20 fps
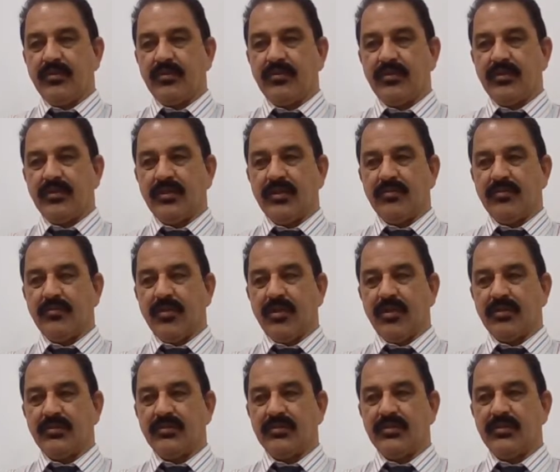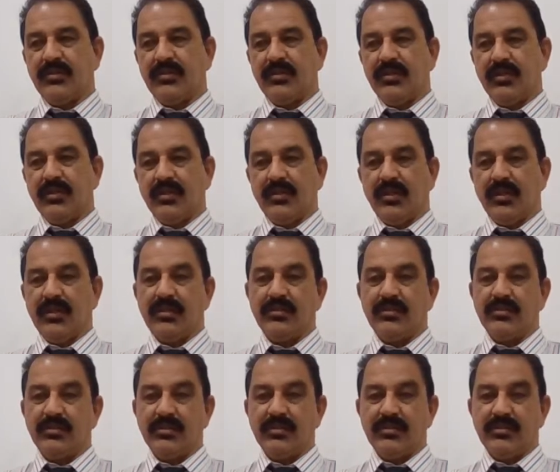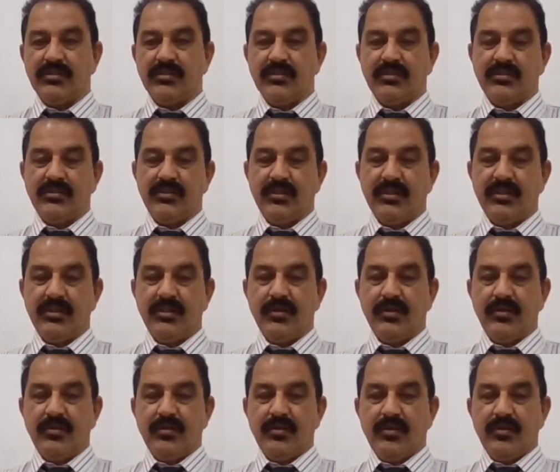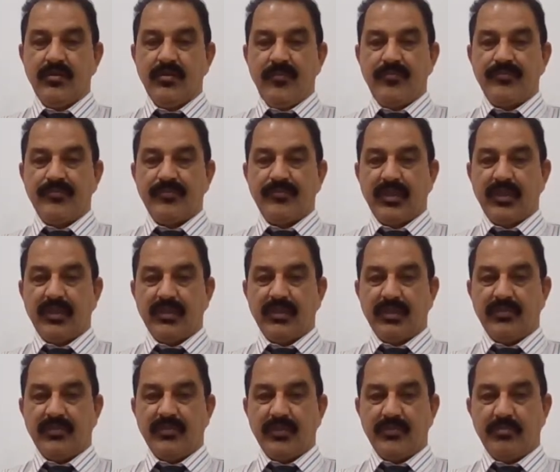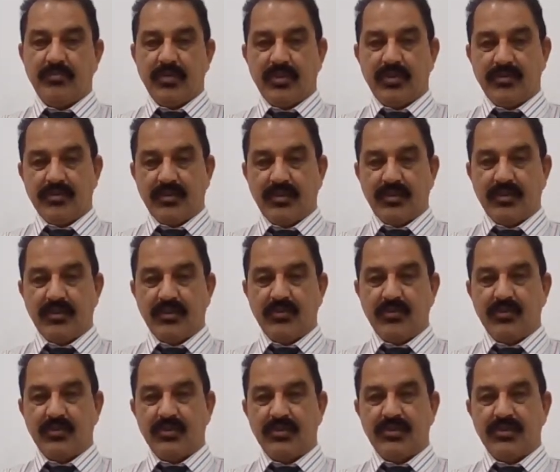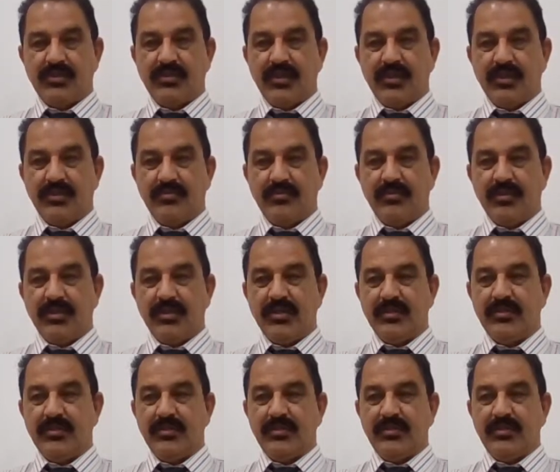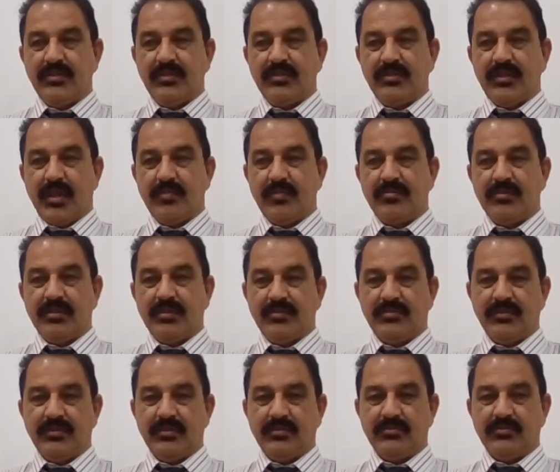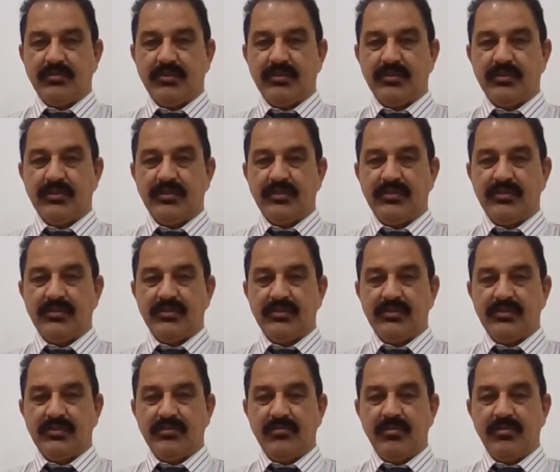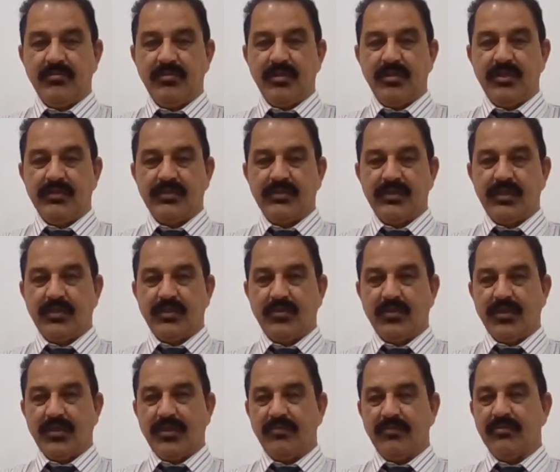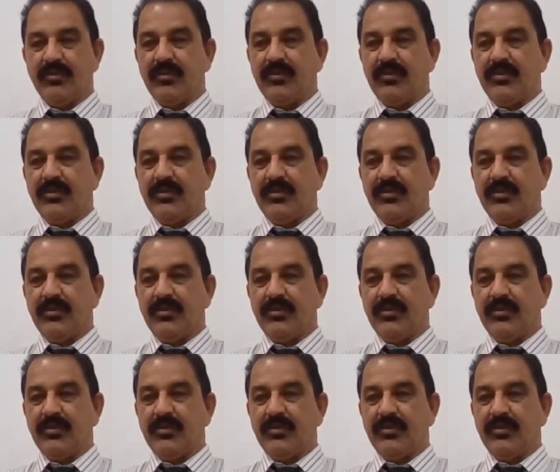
concrete blocks. Like it is a graphic plaster also, it can be a types of this one. This is it will be as a decorative.